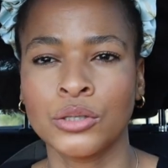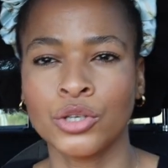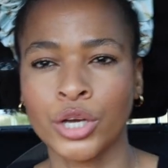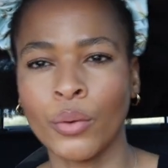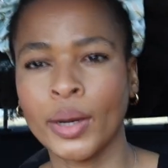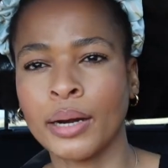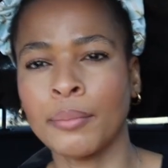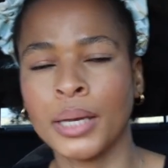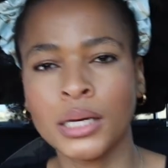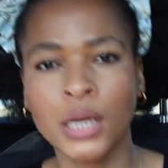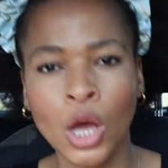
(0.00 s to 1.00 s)
You get what I
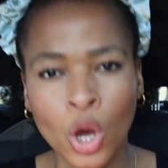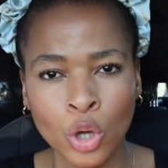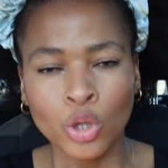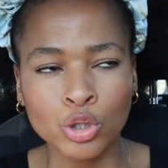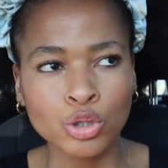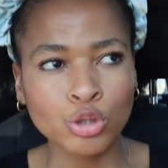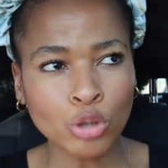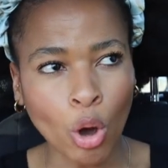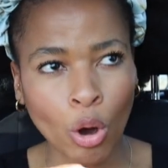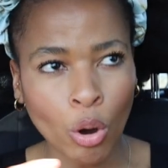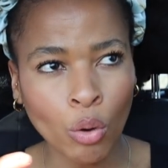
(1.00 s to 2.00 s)
mean?
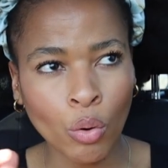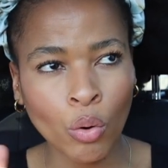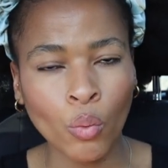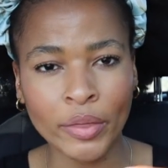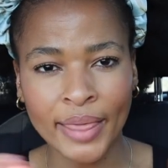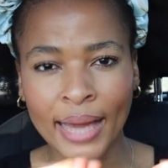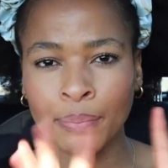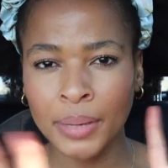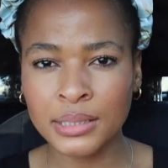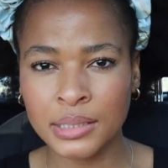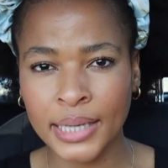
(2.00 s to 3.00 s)
So with that
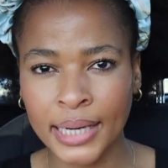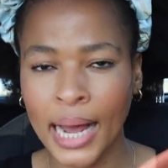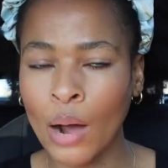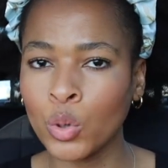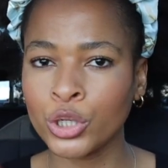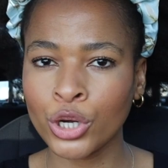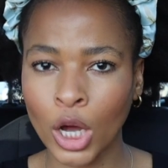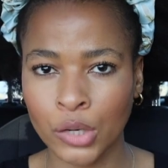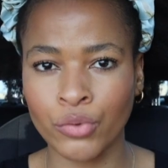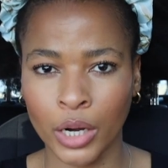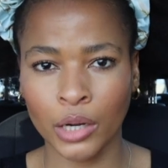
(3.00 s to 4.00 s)
being said, I would
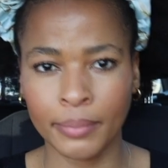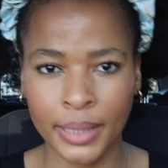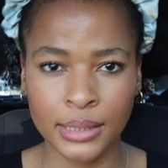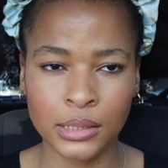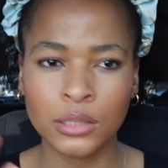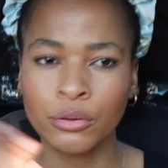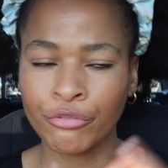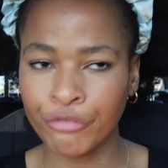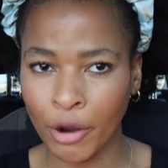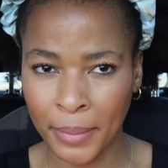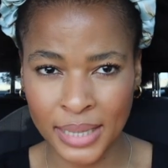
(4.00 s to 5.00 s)
not
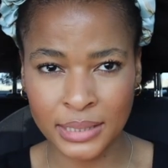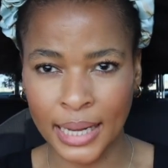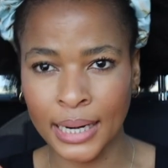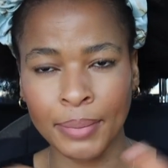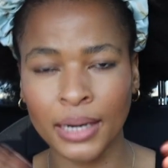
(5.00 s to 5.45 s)
recommend from my side.